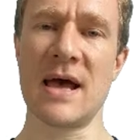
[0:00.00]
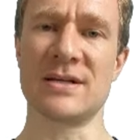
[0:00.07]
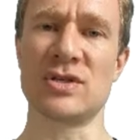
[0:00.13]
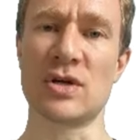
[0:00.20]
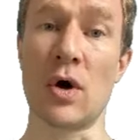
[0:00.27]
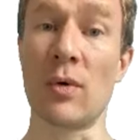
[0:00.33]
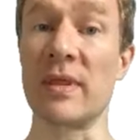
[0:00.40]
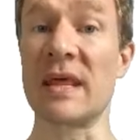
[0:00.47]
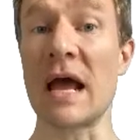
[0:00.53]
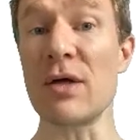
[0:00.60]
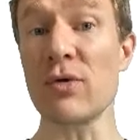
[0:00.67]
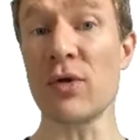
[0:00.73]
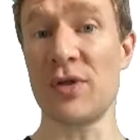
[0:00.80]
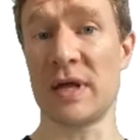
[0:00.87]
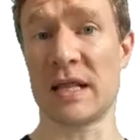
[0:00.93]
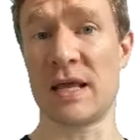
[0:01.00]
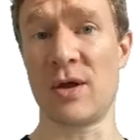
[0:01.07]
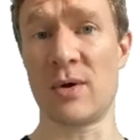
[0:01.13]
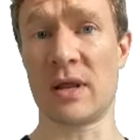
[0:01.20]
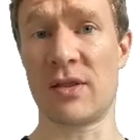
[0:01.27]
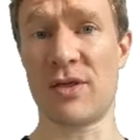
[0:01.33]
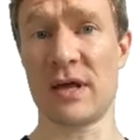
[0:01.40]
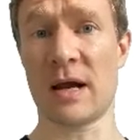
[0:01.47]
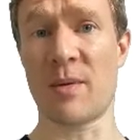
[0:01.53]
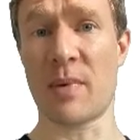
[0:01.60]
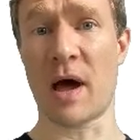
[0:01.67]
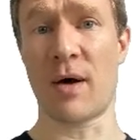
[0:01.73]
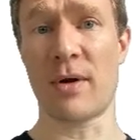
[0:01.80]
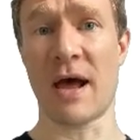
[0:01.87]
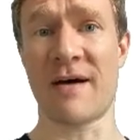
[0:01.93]
And so, the other thing that you can think
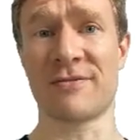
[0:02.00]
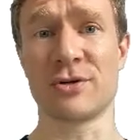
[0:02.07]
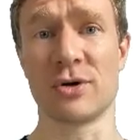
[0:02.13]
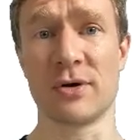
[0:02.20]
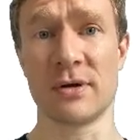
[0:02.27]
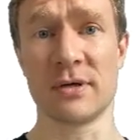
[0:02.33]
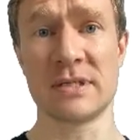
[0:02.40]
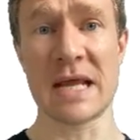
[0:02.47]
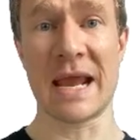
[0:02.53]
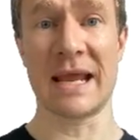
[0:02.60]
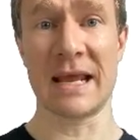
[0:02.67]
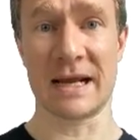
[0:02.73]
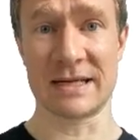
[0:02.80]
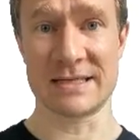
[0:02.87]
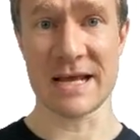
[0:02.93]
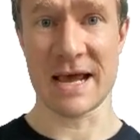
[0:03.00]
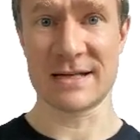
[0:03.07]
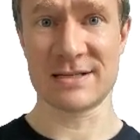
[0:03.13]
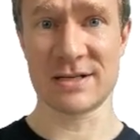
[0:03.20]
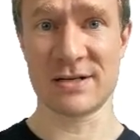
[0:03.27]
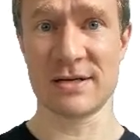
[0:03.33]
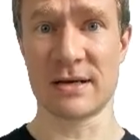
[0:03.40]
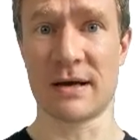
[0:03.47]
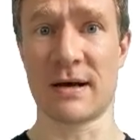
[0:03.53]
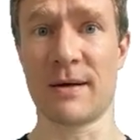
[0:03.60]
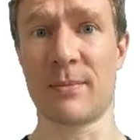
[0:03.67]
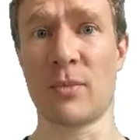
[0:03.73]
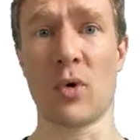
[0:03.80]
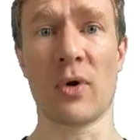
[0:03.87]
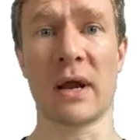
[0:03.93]
about after taking a test
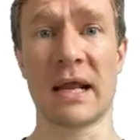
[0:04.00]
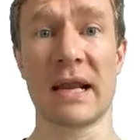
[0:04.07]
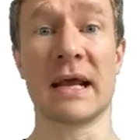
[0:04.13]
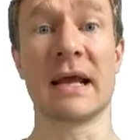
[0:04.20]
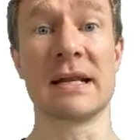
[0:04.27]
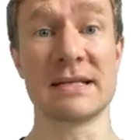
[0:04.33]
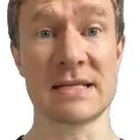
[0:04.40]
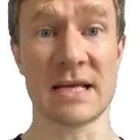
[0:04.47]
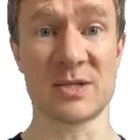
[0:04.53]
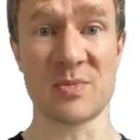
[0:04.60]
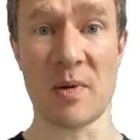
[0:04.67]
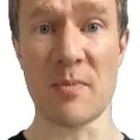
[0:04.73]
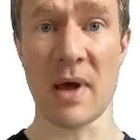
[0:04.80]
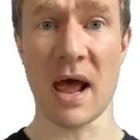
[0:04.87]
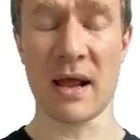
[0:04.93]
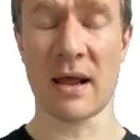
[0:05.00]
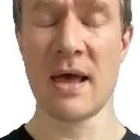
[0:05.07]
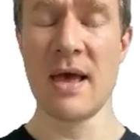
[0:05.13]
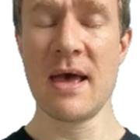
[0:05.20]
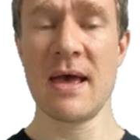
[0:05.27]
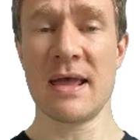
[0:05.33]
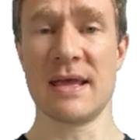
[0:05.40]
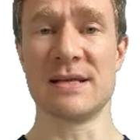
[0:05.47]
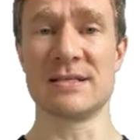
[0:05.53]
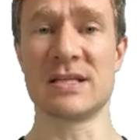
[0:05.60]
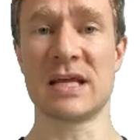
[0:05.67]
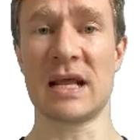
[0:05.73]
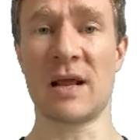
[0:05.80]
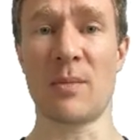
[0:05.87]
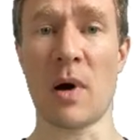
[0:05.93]
um, or getting an assessment back is
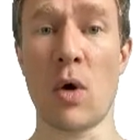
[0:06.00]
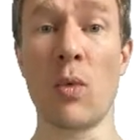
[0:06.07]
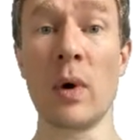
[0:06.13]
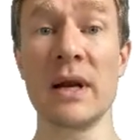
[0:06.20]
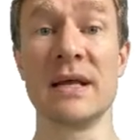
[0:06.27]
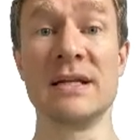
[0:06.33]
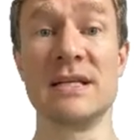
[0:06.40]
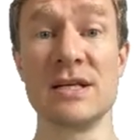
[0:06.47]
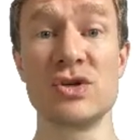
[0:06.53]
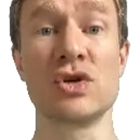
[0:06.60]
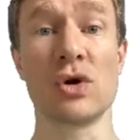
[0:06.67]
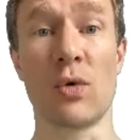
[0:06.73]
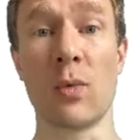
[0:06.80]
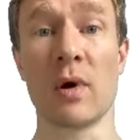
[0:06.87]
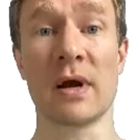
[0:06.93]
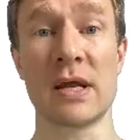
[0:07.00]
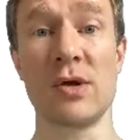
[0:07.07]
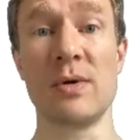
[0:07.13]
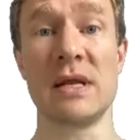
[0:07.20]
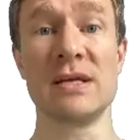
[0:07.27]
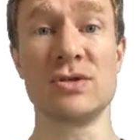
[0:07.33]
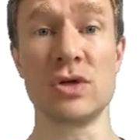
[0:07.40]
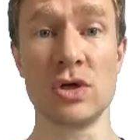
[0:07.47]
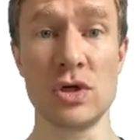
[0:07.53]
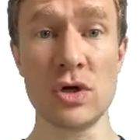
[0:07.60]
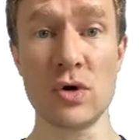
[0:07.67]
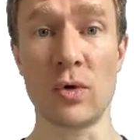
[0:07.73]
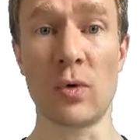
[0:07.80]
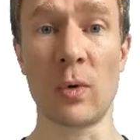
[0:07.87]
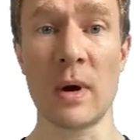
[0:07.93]
thinking about what additional work you need to
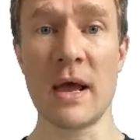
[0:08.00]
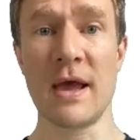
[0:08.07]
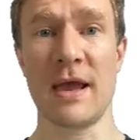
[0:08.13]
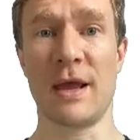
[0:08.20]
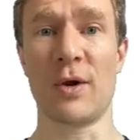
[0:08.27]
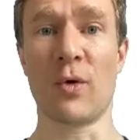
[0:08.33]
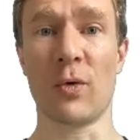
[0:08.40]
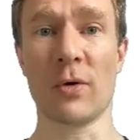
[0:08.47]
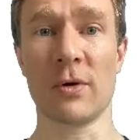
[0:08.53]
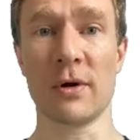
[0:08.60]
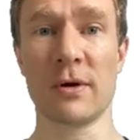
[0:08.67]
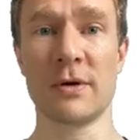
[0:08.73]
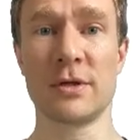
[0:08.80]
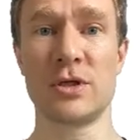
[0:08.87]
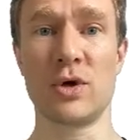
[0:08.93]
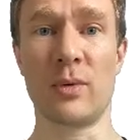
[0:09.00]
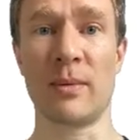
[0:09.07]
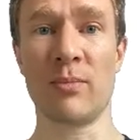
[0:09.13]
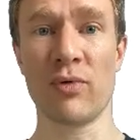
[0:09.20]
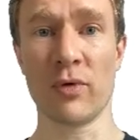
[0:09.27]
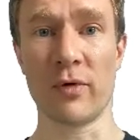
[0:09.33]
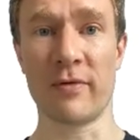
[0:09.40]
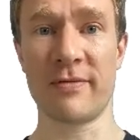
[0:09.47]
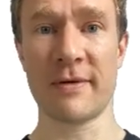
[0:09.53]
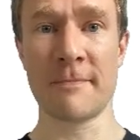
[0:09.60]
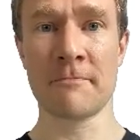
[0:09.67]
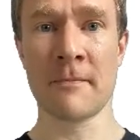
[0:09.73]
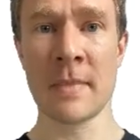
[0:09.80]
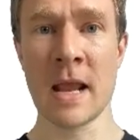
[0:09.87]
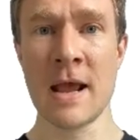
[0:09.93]
do in order to improve.
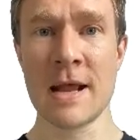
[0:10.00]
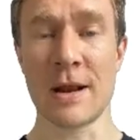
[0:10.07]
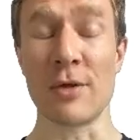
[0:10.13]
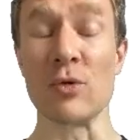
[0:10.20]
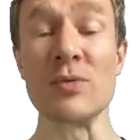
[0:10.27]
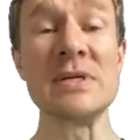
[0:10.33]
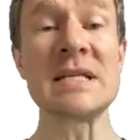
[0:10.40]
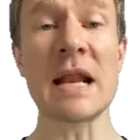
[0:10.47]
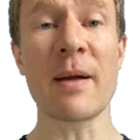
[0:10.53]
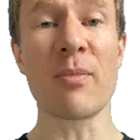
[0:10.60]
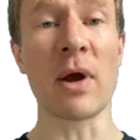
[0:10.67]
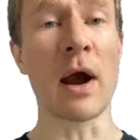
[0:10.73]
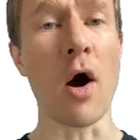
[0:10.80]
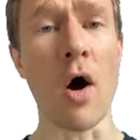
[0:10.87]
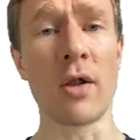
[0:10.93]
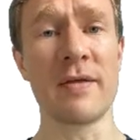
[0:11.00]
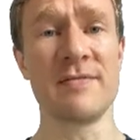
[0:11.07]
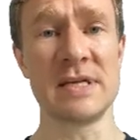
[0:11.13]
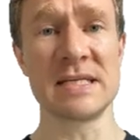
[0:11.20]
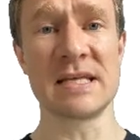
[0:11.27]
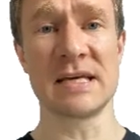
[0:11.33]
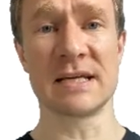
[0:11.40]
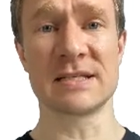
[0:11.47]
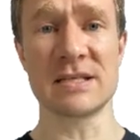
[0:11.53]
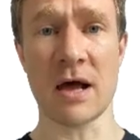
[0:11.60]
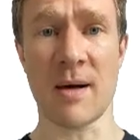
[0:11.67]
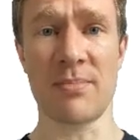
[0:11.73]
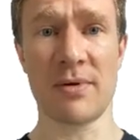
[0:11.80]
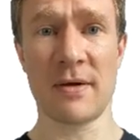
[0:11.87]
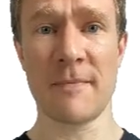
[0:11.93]
Now, the reason I bring all of these things
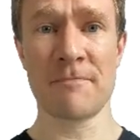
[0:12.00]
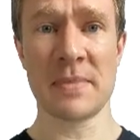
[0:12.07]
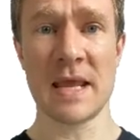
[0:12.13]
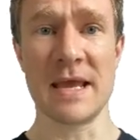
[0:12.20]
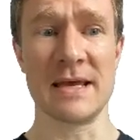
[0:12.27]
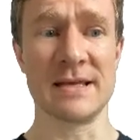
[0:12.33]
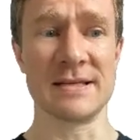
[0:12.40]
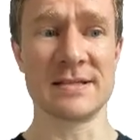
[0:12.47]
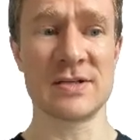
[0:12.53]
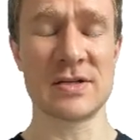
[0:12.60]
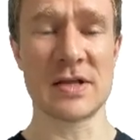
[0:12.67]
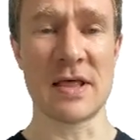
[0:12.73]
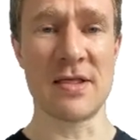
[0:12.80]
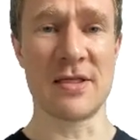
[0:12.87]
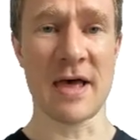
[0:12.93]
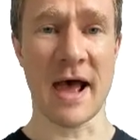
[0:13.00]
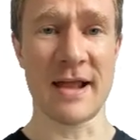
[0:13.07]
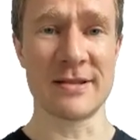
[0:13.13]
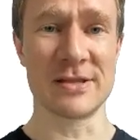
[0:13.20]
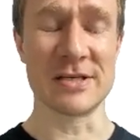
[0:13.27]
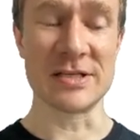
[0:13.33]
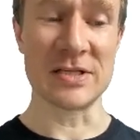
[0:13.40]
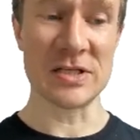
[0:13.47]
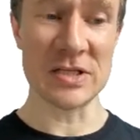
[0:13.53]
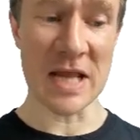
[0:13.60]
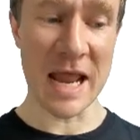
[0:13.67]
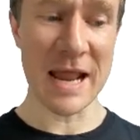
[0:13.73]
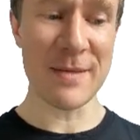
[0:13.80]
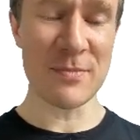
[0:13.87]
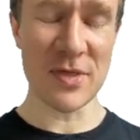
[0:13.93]
up is that the
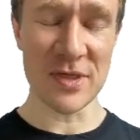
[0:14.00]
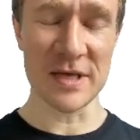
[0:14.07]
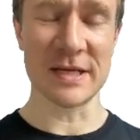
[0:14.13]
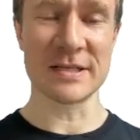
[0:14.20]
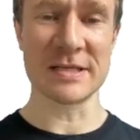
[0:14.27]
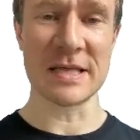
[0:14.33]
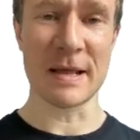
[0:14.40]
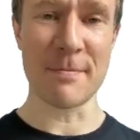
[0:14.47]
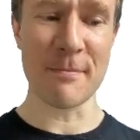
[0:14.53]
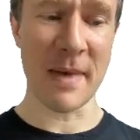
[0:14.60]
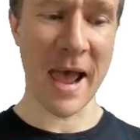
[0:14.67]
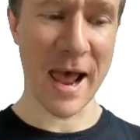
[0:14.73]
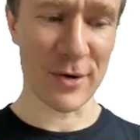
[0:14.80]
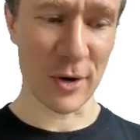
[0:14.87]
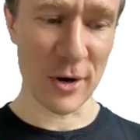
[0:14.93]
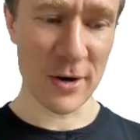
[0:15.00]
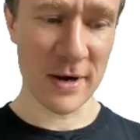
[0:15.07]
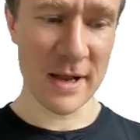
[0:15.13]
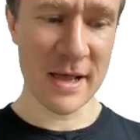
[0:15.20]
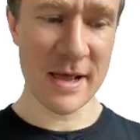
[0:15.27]
same things that matter